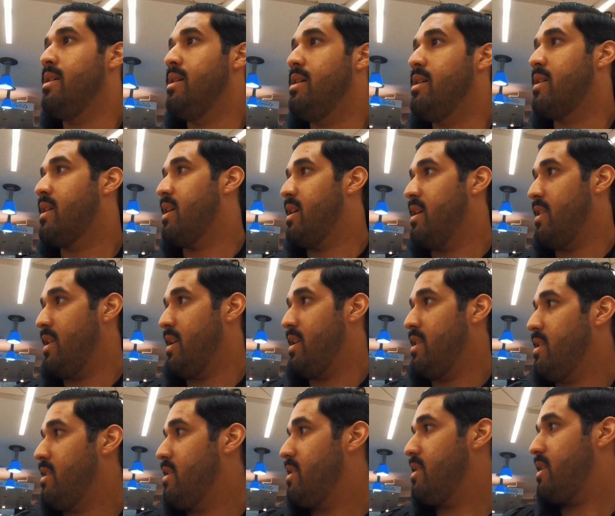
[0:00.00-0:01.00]
Okay,
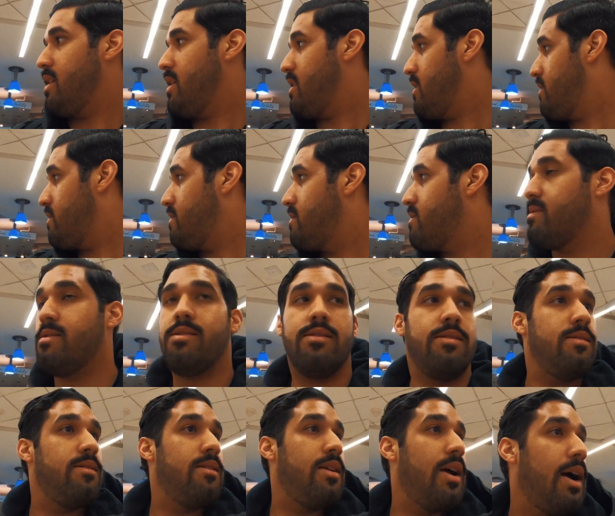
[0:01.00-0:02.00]
they
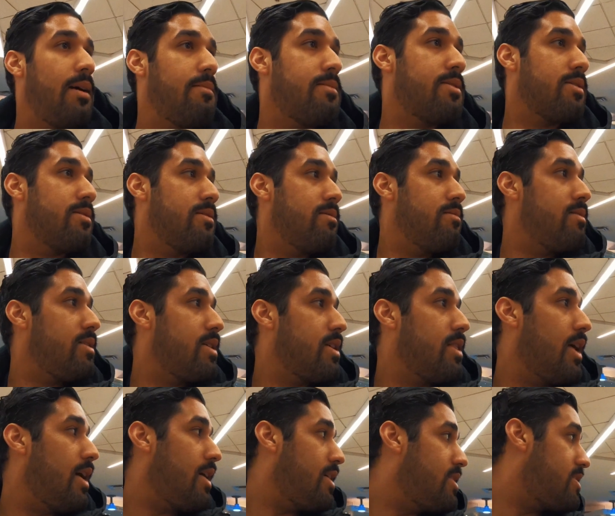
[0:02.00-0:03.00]
absolutely
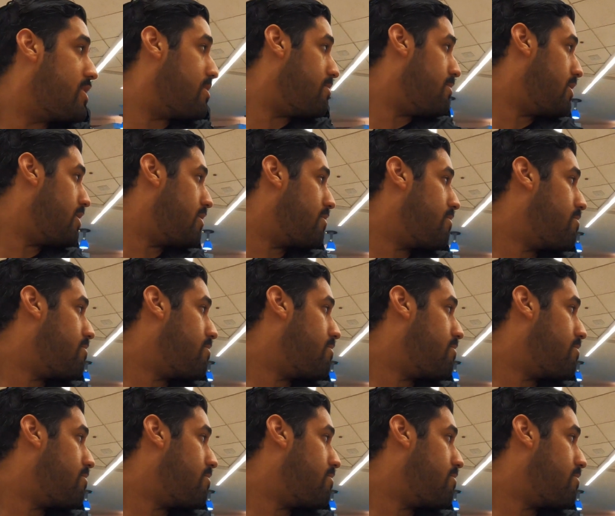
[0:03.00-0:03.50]
lied to me.